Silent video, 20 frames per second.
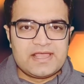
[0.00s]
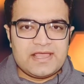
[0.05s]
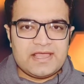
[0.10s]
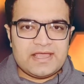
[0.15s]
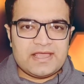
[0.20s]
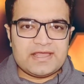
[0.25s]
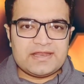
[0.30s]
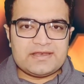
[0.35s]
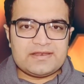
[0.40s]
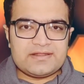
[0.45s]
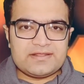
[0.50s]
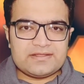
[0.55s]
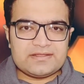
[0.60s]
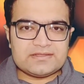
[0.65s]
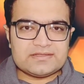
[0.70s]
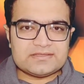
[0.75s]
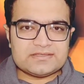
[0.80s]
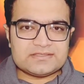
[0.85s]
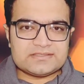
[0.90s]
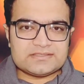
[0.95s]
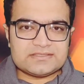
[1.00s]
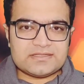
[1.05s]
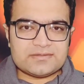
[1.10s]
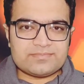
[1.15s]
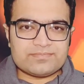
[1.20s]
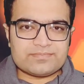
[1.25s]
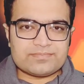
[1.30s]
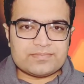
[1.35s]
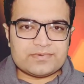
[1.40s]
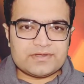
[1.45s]
And
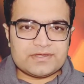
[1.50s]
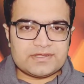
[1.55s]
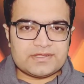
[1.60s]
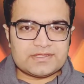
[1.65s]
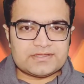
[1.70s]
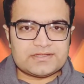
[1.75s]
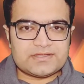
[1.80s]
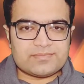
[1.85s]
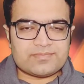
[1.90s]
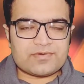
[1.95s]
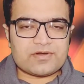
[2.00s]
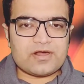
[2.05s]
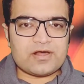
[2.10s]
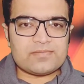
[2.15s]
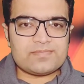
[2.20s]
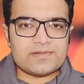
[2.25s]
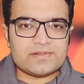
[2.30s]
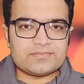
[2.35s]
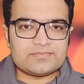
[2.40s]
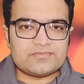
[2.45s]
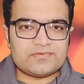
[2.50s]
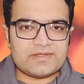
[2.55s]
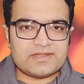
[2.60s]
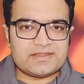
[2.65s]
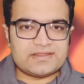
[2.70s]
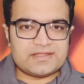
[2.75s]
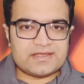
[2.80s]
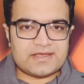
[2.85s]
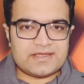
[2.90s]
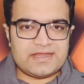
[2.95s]
the problem
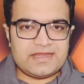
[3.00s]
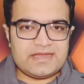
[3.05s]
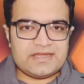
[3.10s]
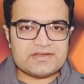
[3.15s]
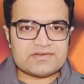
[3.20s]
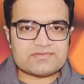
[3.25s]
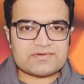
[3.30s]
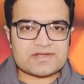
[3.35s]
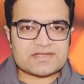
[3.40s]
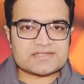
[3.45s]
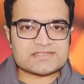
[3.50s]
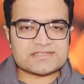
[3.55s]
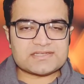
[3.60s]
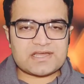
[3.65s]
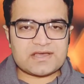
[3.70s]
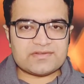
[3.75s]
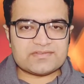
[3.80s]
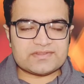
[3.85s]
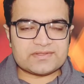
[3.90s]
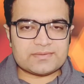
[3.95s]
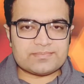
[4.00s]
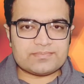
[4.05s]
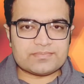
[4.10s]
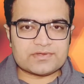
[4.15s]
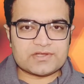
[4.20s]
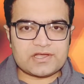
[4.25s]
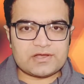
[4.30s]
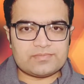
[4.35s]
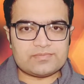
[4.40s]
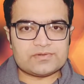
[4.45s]
when the interest of the
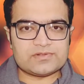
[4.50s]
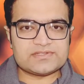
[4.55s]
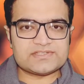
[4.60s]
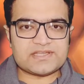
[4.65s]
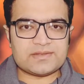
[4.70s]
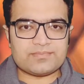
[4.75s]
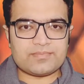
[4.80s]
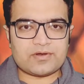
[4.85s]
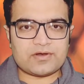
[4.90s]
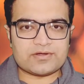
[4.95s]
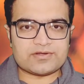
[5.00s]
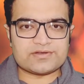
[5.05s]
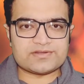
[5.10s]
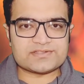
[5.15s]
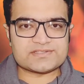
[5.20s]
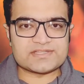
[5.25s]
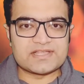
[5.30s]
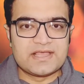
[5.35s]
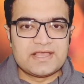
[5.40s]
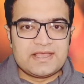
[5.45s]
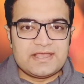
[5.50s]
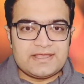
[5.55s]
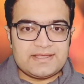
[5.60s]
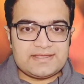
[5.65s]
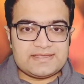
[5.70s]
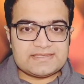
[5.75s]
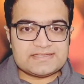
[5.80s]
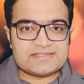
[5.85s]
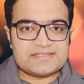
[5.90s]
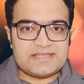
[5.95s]
couples and partners
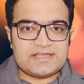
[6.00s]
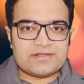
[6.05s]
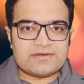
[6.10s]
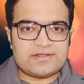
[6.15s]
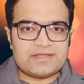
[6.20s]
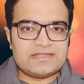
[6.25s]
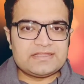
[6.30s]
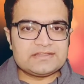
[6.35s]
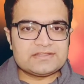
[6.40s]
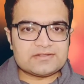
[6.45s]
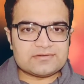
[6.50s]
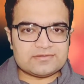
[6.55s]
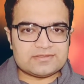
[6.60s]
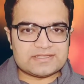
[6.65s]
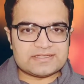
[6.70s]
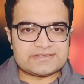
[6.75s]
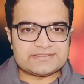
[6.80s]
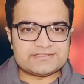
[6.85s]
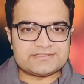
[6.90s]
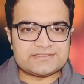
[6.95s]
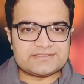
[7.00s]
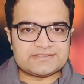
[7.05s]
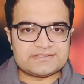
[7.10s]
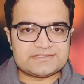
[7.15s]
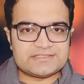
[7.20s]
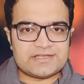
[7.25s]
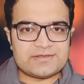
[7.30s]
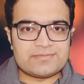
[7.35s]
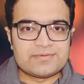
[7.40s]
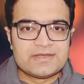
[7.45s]
is there in the
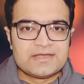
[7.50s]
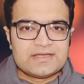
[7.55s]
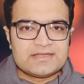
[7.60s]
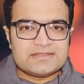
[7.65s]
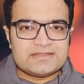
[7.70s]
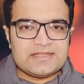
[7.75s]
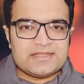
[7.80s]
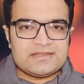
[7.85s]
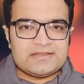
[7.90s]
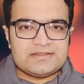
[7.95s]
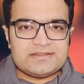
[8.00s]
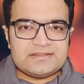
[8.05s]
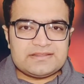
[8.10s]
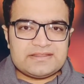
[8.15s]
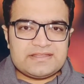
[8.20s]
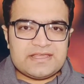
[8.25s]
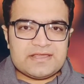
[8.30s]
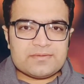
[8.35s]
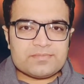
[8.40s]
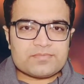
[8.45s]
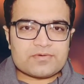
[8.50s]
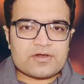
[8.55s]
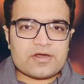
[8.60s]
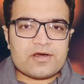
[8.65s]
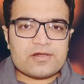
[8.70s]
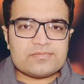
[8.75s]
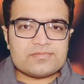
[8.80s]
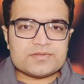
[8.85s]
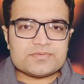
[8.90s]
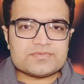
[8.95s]
relationship, then their
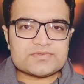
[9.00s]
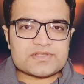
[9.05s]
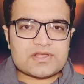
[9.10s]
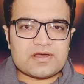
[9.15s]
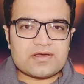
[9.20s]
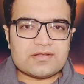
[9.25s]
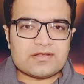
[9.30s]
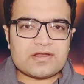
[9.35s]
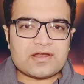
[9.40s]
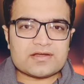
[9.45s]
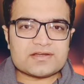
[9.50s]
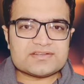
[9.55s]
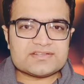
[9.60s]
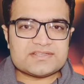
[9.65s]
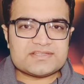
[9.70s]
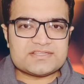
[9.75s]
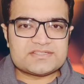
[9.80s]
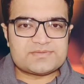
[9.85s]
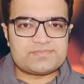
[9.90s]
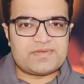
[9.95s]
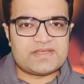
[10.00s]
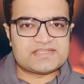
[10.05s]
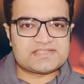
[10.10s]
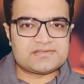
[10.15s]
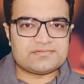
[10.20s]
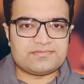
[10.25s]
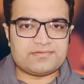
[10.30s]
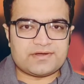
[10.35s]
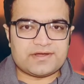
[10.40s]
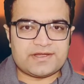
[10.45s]
problems are not
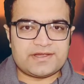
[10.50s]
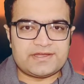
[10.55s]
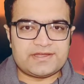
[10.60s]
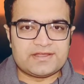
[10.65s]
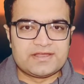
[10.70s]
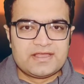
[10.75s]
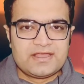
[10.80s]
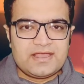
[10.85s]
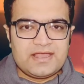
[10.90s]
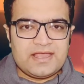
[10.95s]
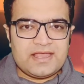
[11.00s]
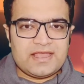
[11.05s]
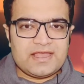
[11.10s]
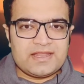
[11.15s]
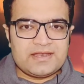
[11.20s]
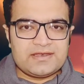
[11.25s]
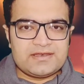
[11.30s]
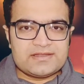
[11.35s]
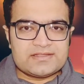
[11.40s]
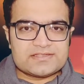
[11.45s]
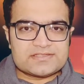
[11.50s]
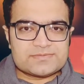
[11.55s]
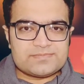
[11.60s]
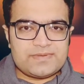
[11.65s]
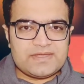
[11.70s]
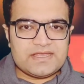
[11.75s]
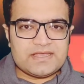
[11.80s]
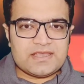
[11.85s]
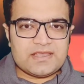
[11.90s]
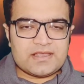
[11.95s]
specified. And
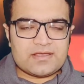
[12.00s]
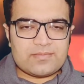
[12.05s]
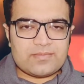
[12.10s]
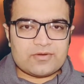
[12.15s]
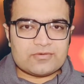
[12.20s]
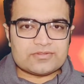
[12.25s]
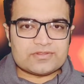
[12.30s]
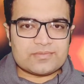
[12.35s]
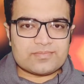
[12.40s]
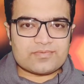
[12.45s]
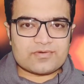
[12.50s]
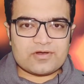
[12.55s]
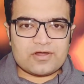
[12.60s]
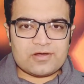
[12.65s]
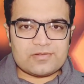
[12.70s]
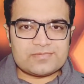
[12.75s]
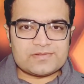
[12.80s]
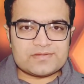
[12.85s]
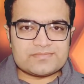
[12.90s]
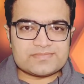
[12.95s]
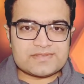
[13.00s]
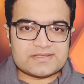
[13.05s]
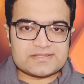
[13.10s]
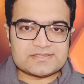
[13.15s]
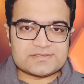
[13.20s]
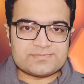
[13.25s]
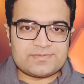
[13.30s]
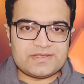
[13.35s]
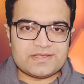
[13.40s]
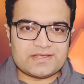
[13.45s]
speaking about the problem and
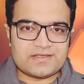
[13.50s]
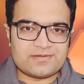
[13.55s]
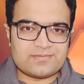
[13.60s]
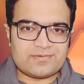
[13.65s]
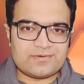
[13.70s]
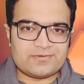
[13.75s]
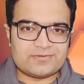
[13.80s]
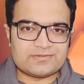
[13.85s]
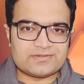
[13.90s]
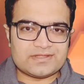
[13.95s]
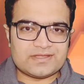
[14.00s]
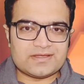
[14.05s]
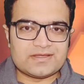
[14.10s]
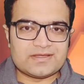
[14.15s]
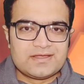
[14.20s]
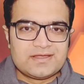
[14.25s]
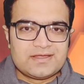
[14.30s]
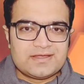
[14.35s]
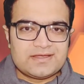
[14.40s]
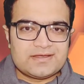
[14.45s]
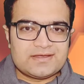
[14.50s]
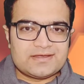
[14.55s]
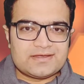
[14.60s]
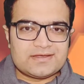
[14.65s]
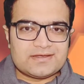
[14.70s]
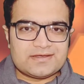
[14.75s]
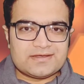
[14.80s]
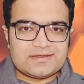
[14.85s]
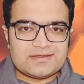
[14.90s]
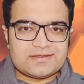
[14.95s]
speaking about
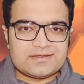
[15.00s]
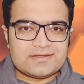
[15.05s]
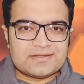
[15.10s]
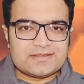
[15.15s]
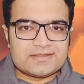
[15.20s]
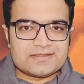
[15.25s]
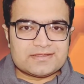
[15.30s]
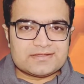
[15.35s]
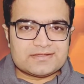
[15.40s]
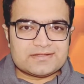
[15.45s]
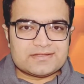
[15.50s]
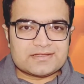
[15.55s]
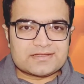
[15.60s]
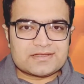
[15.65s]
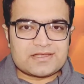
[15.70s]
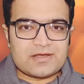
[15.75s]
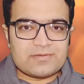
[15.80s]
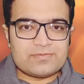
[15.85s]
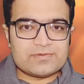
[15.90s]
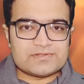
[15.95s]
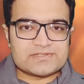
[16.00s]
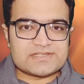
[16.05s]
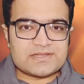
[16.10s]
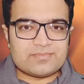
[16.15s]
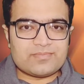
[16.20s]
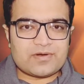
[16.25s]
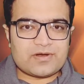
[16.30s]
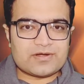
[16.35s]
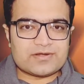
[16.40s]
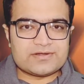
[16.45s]
the couples and
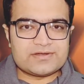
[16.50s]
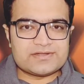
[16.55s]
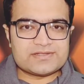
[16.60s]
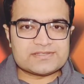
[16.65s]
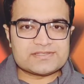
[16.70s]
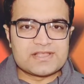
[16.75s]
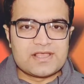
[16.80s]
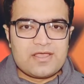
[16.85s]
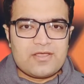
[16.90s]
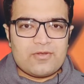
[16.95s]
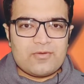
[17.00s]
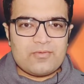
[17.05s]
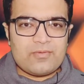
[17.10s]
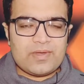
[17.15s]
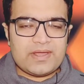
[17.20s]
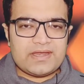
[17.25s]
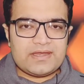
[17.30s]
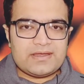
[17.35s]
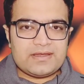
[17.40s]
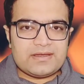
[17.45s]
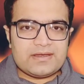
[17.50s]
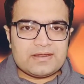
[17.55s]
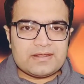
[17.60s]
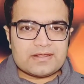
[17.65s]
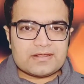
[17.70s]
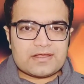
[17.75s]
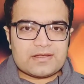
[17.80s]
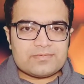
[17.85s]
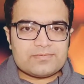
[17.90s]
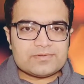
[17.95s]
partners, when
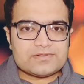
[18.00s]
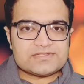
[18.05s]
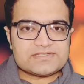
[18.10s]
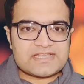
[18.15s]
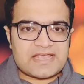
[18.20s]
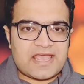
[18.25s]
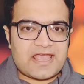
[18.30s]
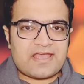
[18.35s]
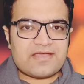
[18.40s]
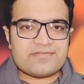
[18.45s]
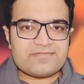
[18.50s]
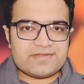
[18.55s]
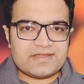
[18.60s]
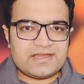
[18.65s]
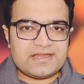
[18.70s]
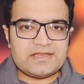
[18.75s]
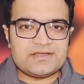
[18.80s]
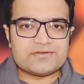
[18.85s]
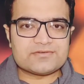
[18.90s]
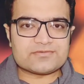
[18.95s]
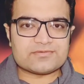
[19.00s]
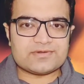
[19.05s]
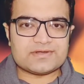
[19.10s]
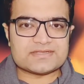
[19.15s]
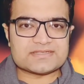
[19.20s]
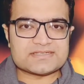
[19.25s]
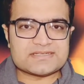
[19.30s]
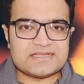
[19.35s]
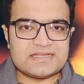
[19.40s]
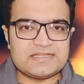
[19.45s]
couples have
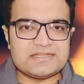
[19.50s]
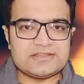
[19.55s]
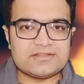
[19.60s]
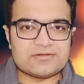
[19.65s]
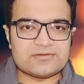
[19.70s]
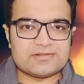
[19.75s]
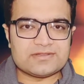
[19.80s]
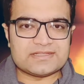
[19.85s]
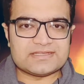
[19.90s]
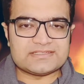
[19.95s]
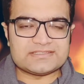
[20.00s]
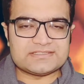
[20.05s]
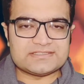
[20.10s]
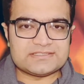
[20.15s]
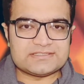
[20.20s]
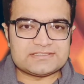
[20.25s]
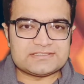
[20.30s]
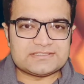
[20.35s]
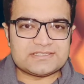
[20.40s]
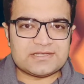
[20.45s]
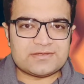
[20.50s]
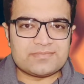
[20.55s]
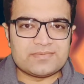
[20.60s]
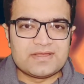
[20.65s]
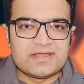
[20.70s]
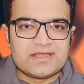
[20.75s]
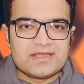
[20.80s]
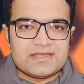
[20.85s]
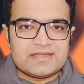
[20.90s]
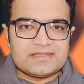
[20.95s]
interest in the relationship,
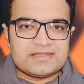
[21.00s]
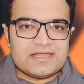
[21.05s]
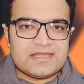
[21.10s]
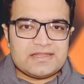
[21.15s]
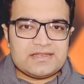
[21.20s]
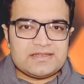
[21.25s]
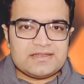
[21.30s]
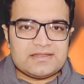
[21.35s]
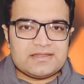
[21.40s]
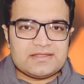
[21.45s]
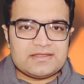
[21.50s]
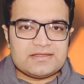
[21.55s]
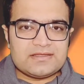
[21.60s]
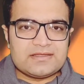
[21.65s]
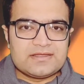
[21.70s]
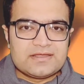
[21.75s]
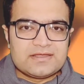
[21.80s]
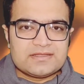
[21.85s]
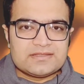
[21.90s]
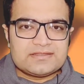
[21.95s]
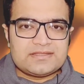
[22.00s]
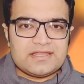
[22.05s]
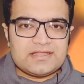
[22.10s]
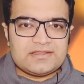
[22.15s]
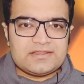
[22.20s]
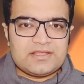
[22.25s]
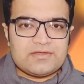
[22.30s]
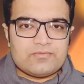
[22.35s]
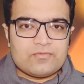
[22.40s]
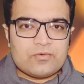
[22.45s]
then
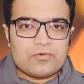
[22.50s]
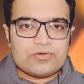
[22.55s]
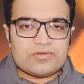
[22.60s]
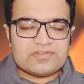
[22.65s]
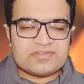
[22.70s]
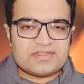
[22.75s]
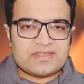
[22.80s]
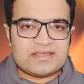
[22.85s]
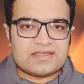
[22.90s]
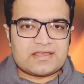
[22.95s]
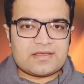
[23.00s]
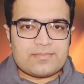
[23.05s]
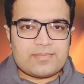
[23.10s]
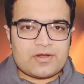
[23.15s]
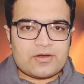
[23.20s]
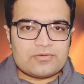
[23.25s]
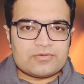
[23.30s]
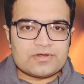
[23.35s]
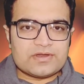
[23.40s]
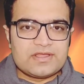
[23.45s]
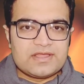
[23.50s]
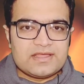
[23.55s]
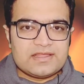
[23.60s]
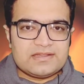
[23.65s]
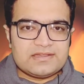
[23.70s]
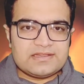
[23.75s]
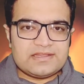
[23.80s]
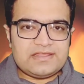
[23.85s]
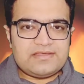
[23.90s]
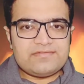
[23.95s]
they won't think about
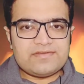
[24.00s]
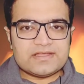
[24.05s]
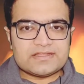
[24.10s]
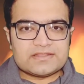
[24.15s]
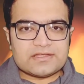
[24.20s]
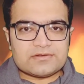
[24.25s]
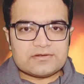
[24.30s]
leaving the